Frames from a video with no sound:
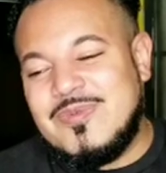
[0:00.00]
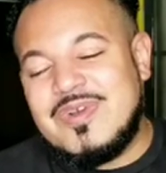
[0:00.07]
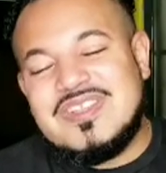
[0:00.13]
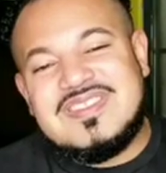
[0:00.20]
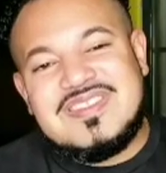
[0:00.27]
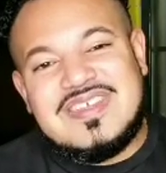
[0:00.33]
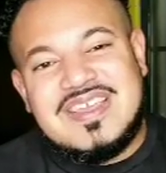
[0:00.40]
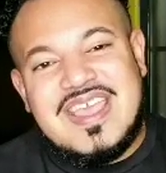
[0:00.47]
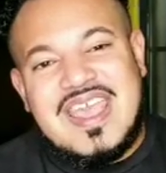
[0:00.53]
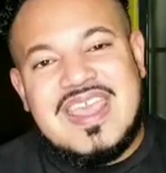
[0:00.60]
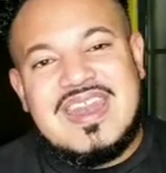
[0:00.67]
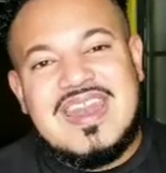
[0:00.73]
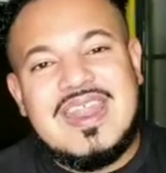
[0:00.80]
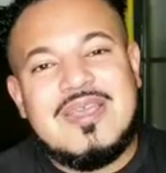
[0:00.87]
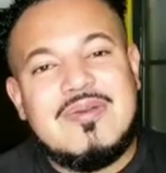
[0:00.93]
Once
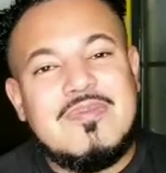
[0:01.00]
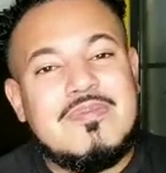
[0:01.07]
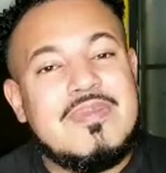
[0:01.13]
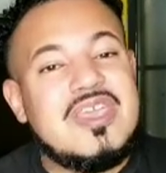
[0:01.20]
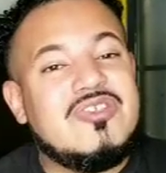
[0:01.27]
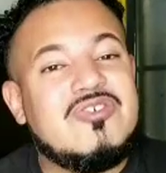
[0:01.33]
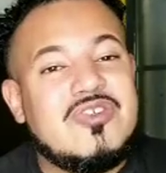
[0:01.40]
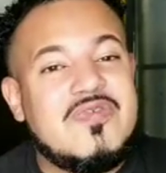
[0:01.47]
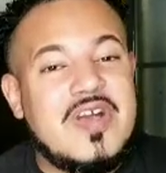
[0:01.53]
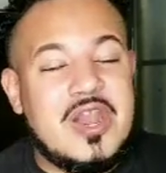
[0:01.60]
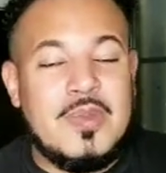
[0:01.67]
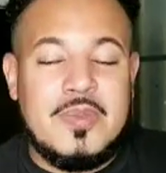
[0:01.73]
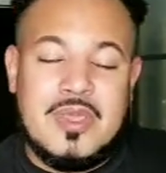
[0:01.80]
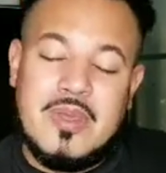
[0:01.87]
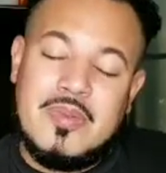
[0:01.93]
again, make sure to
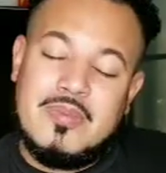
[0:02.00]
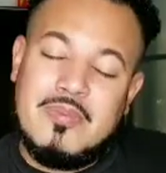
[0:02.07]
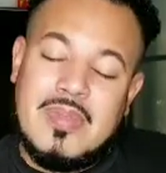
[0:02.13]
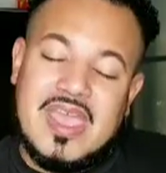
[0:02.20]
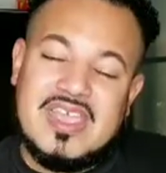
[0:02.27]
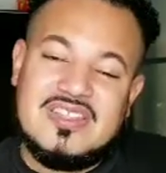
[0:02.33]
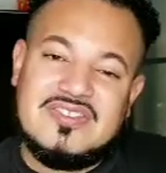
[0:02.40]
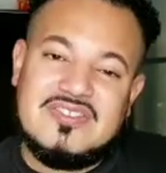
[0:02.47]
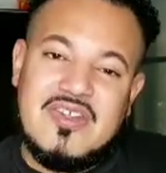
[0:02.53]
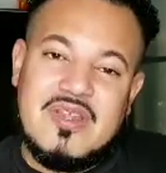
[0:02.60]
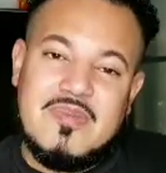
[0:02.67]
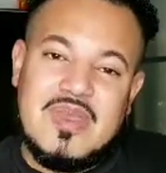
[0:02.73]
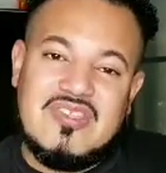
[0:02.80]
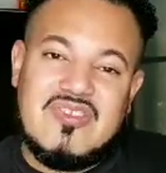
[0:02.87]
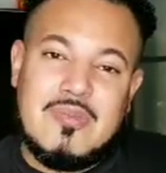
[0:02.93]
follow me on my
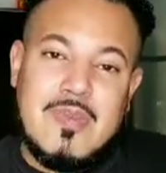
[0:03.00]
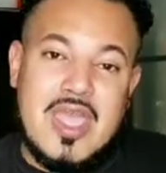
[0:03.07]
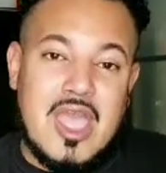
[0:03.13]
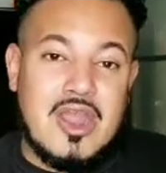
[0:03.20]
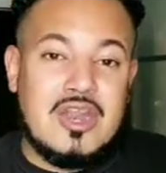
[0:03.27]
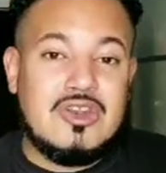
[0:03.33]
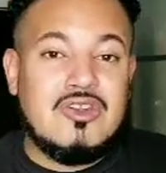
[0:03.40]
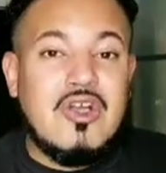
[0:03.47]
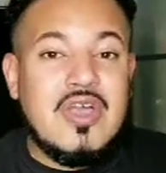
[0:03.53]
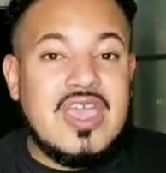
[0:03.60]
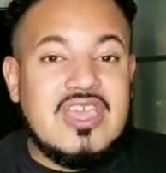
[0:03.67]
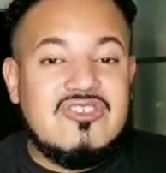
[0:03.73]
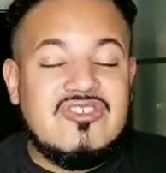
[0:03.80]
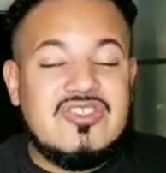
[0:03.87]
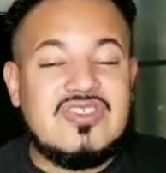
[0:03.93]
Instagram page at
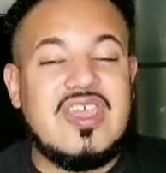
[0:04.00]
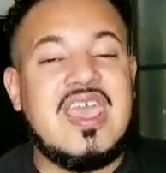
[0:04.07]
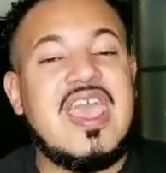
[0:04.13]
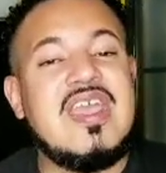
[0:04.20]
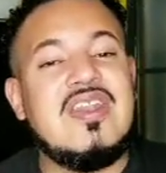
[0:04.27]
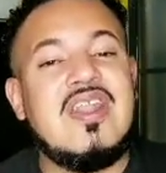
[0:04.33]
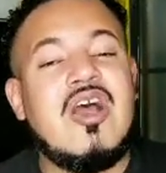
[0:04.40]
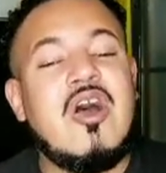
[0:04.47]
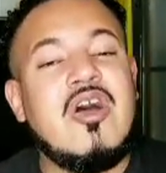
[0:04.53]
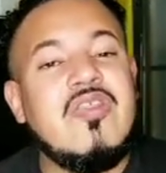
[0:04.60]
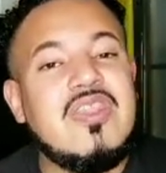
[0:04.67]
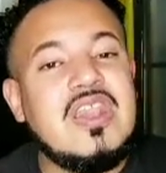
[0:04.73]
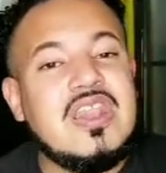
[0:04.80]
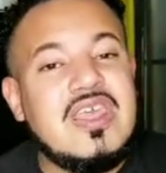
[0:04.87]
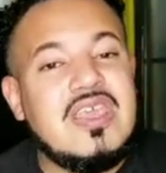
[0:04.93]
bionic.agent, and
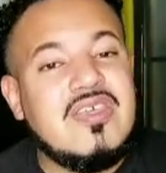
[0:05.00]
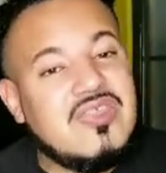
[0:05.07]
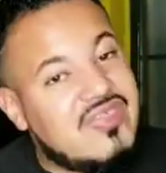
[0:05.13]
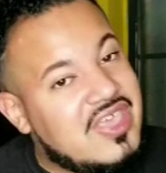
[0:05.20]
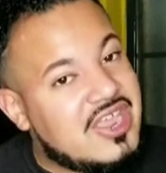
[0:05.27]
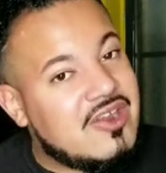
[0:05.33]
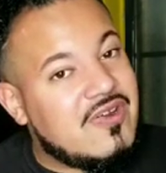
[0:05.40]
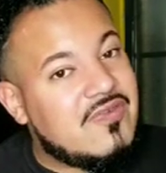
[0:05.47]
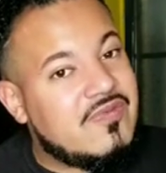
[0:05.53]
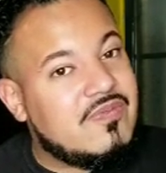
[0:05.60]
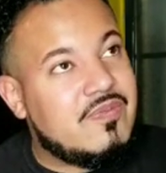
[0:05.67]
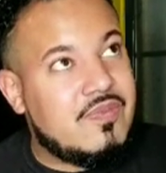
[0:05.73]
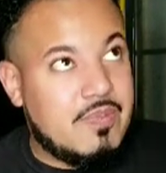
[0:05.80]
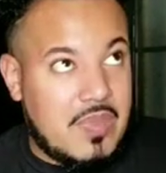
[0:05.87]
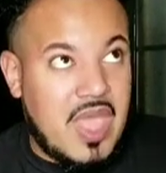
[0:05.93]
on the link there
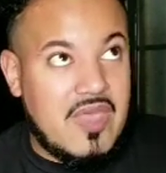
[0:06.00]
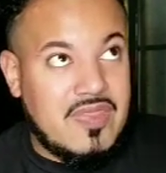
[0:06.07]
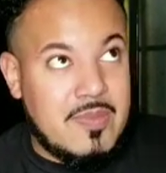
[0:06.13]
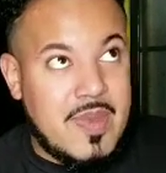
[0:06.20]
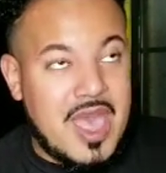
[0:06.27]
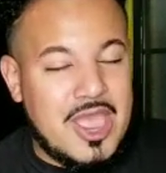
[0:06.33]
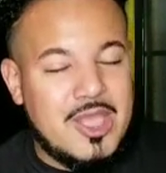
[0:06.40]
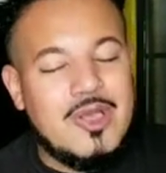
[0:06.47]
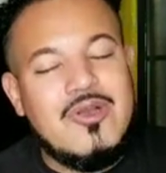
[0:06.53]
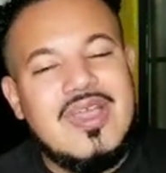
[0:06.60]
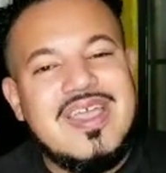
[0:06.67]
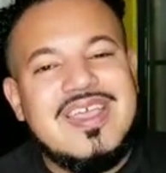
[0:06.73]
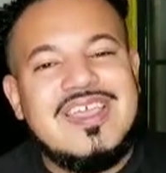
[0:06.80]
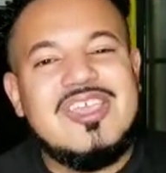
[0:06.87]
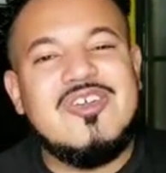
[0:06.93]
at the bio,
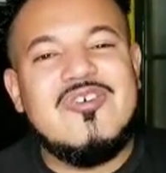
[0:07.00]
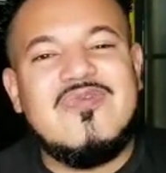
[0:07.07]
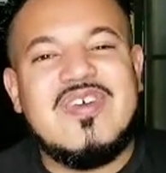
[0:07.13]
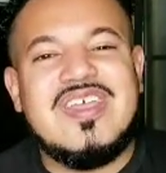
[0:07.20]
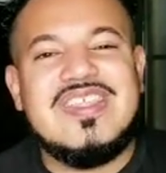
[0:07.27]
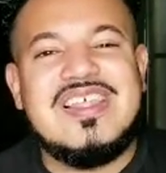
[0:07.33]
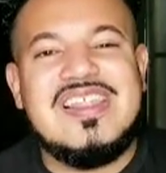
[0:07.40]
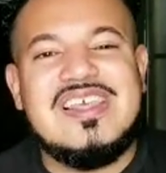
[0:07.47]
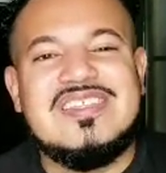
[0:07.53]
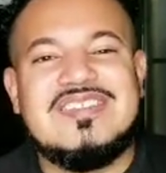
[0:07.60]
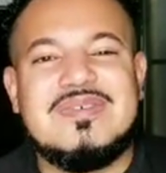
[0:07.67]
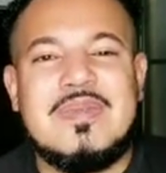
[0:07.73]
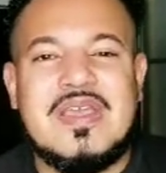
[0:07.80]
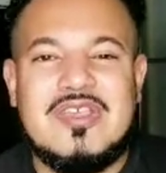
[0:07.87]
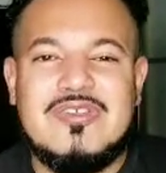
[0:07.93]
you'll find the
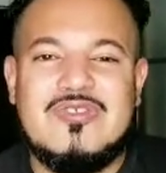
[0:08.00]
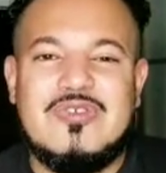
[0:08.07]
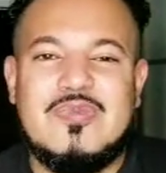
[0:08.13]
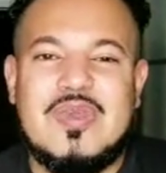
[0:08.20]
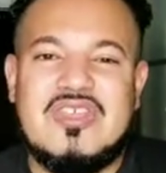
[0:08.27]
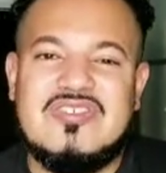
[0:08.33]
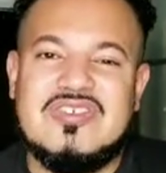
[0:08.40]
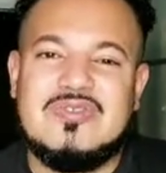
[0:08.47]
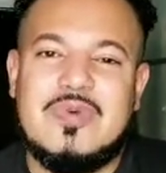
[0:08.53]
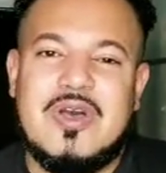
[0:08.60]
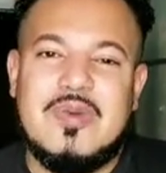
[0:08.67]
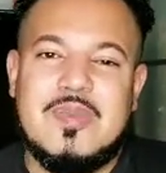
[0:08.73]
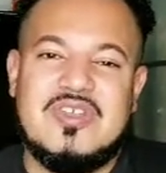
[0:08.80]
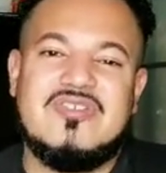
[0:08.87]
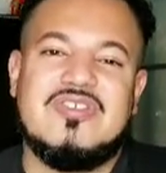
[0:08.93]
link to my YouTube page as
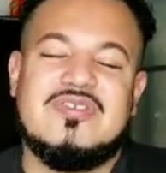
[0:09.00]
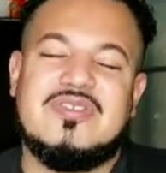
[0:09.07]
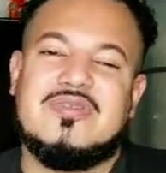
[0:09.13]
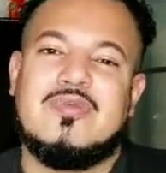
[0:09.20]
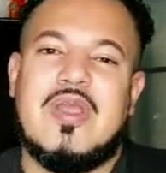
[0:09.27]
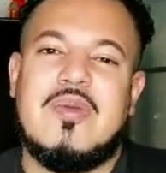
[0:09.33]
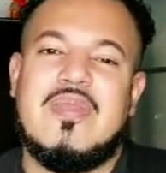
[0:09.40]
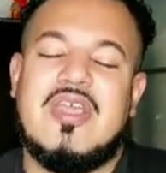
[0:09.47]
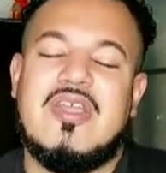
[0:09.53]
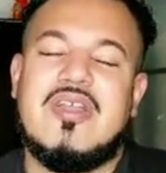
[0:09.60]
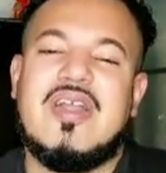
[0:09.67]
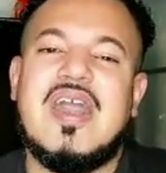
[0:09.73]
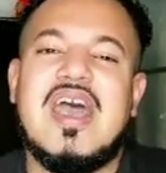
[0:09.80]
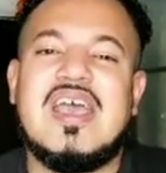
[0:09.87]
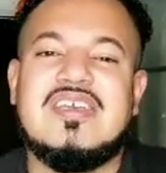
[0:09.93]
well. Make sure to subscribe
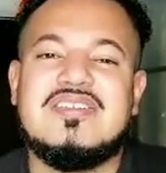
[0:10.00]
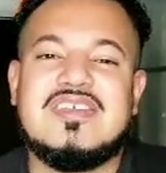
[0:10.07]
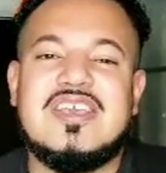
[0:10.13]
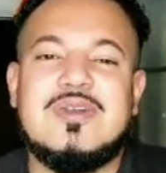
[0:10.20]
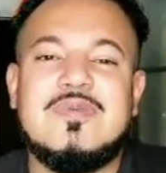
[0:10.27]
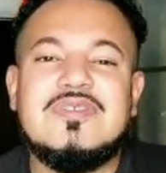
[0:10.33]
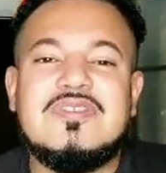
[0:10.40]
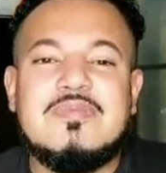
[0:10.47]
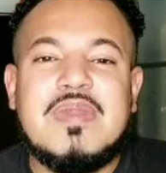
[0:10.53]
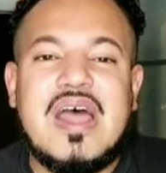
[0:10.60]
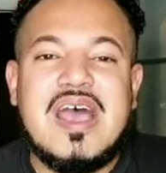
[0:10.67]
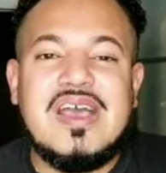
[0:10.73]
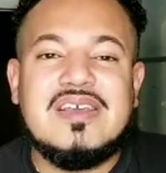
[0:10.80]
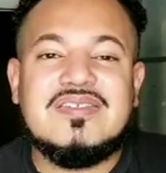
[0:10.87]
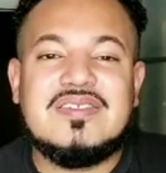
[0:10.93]
there. Guys, it was a
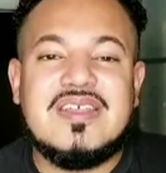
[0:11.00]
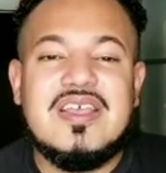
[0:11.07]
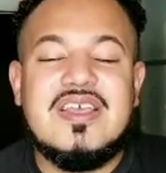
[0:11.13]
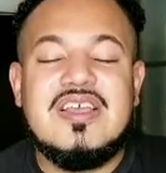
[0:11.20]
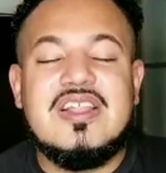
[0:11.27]
blast.